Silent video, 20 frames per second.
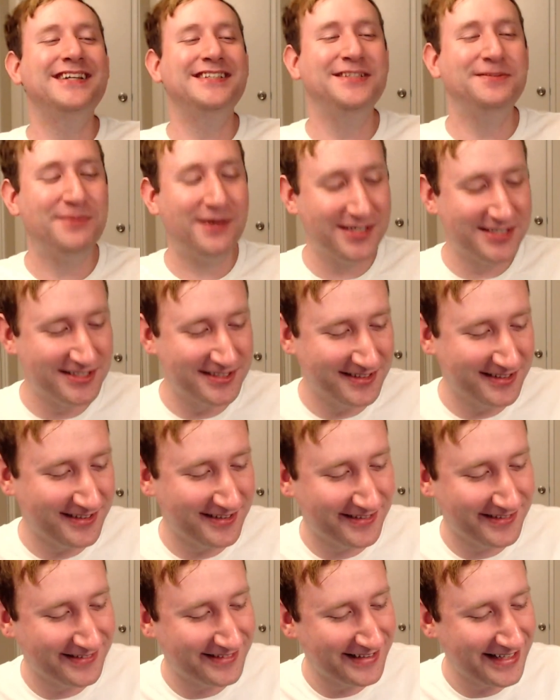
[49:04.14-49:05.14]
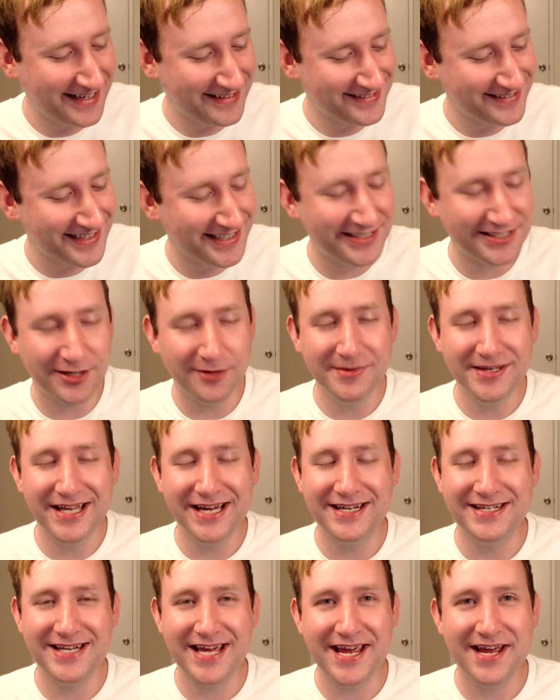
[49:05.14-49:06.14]
you bought your own. That was right. You told me
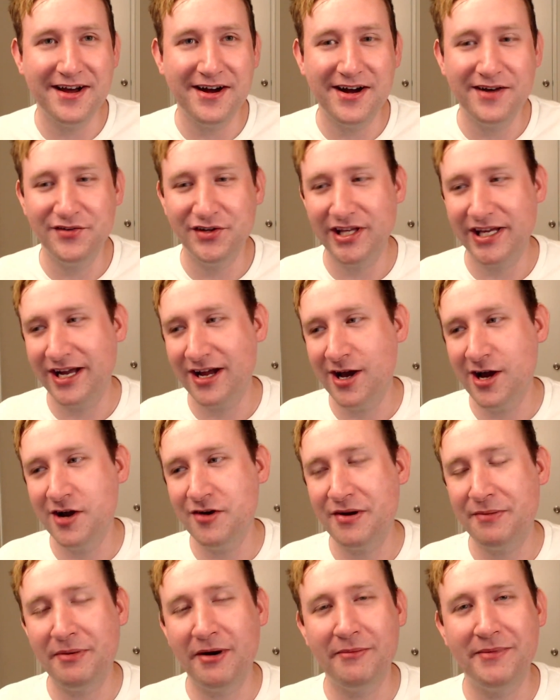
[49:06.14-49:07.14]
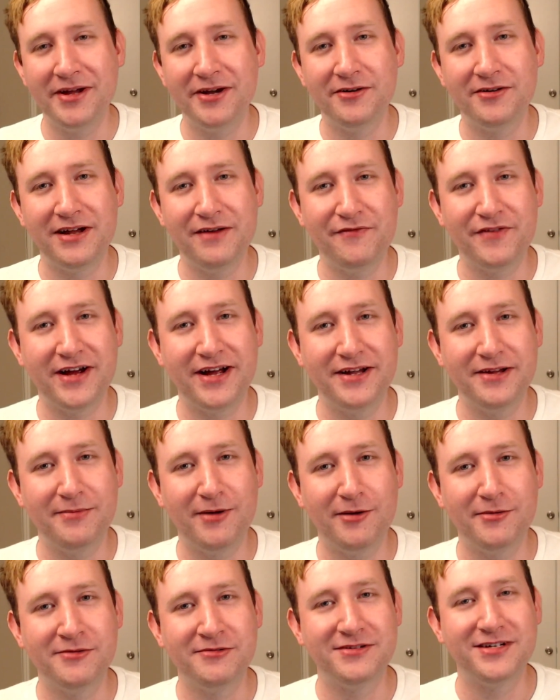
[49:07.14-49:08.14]
that day of. You're like, oh, I bought my own. I forgot you
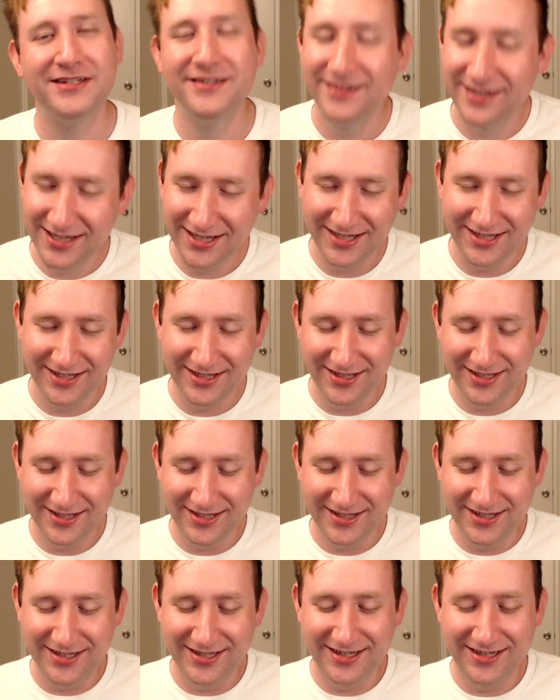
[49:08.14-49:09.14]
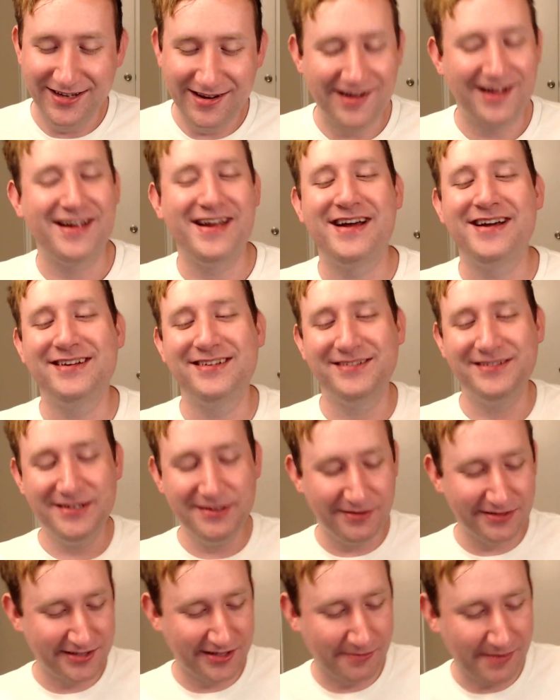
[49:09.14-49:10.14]
bought me one. Okay, yeah. You
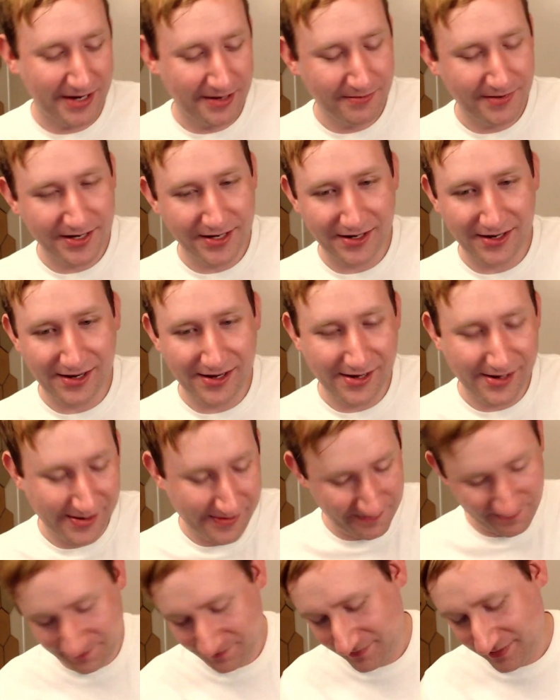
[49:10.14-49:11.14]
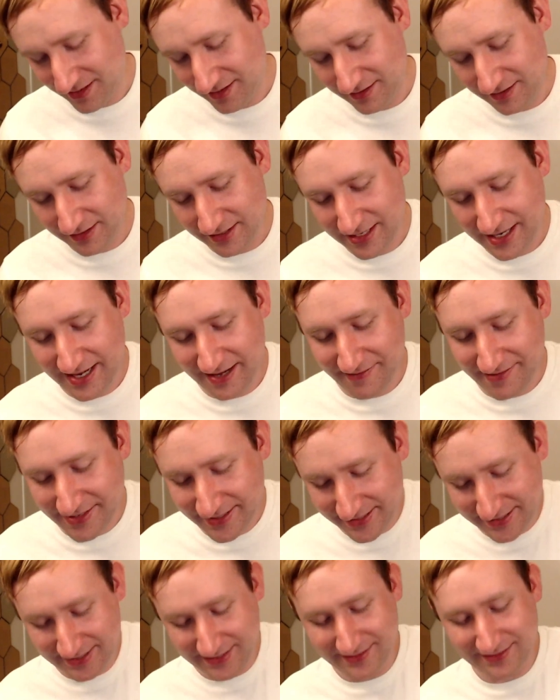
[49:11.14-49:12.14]
won't talk about it, but
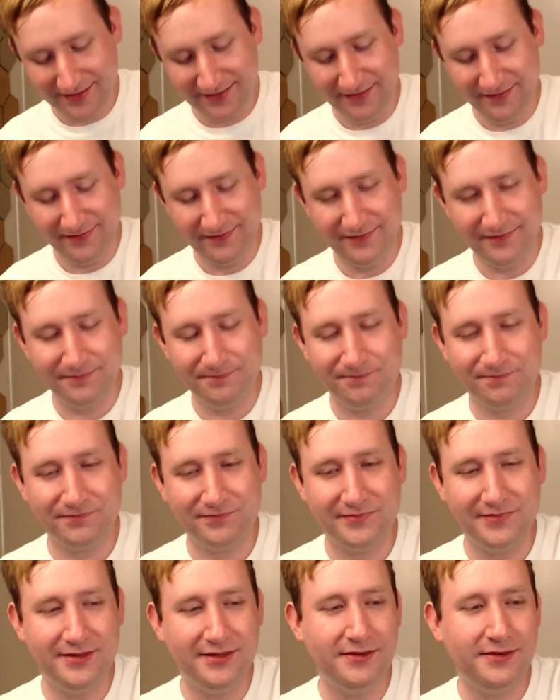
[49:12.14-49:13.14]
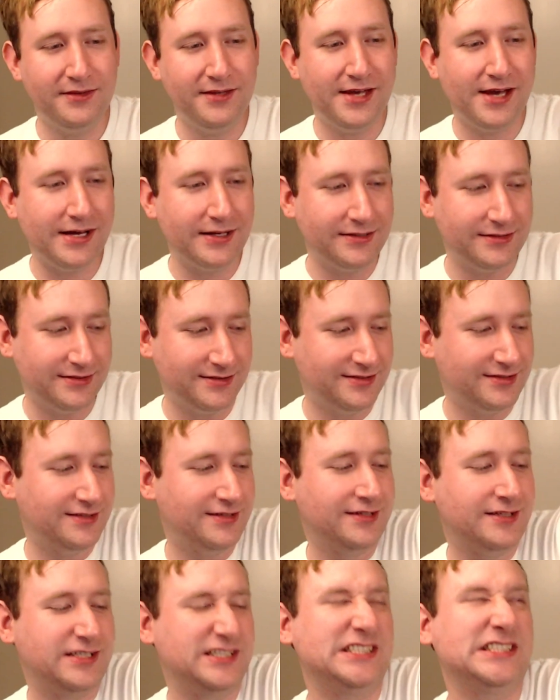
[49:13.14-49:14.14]
anyways. Yeah.
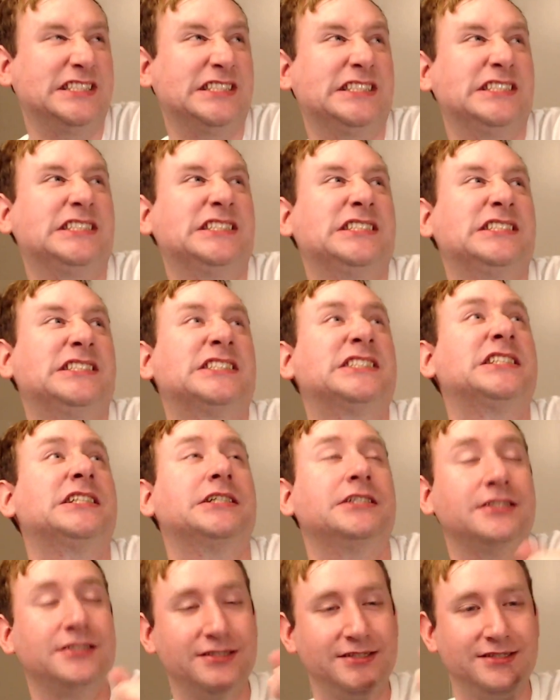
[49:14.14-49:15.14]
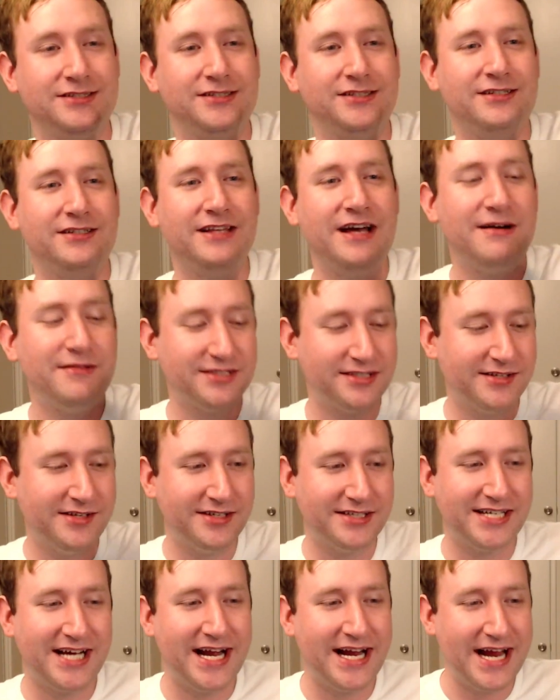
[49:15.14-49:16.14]
Urgh. That was on there
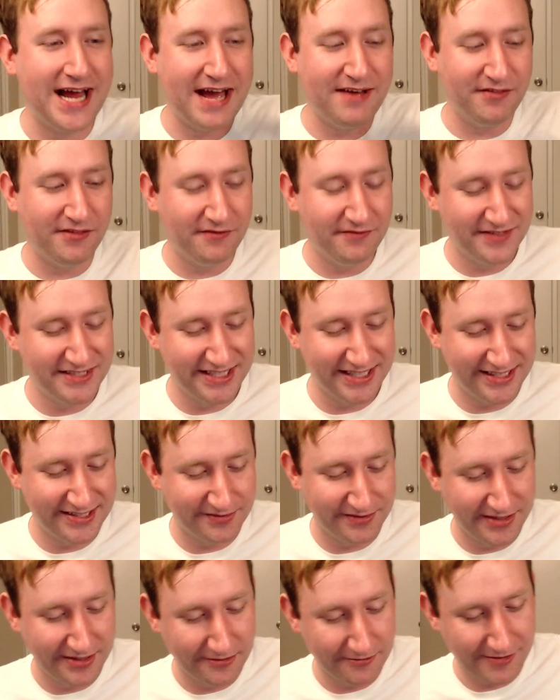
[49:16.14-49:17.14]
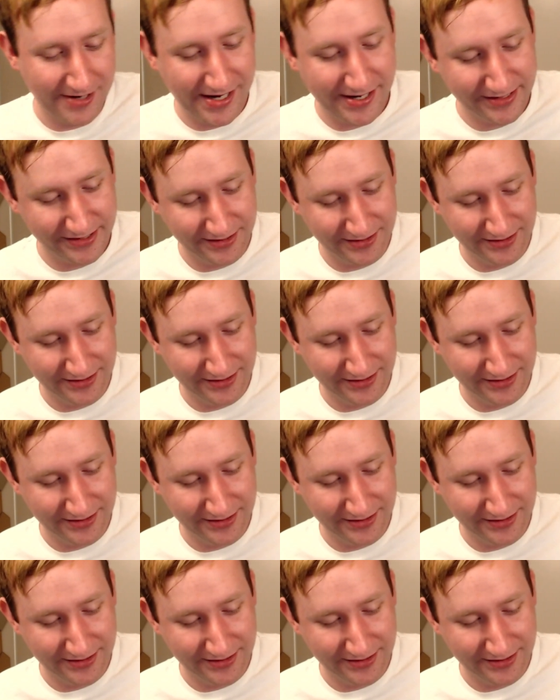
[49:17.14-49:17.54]
tight. I haven't visited this one in a while.